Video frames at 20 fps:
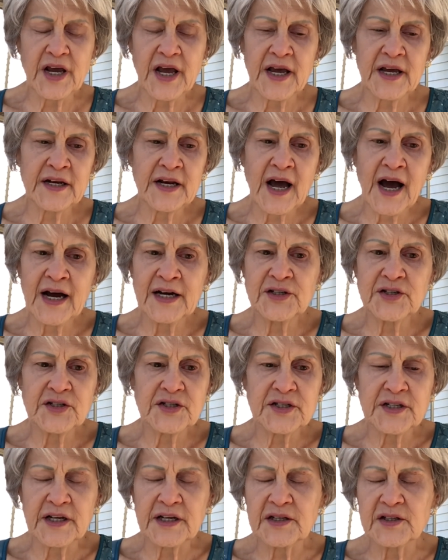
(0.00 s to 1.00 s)
and I
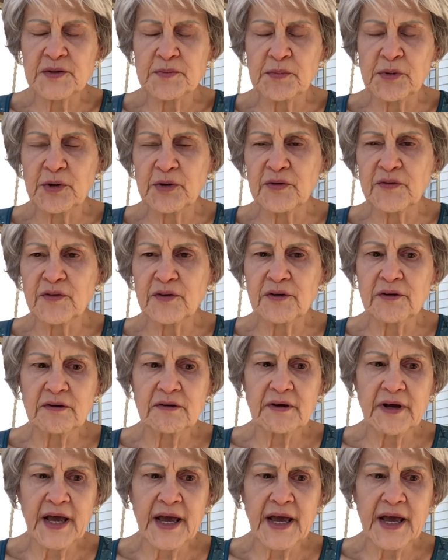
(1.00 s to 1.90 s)
just think it's beautiful.